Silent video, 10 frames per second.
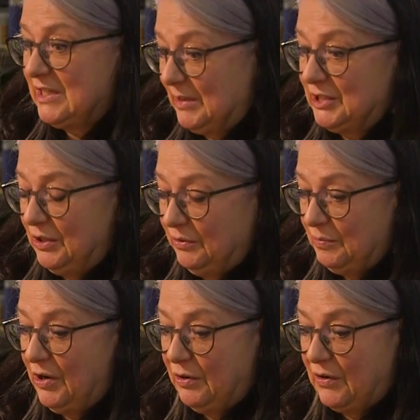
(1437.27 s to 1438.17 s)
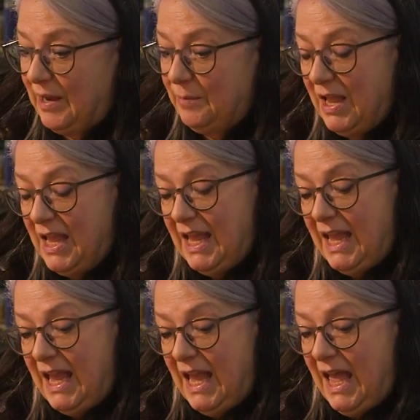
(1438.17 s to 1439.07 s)
time actually on the programme.
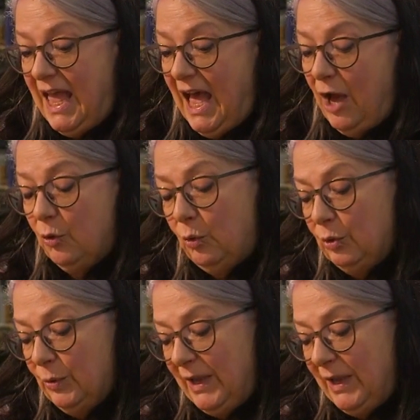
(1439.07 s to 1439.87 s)
And all the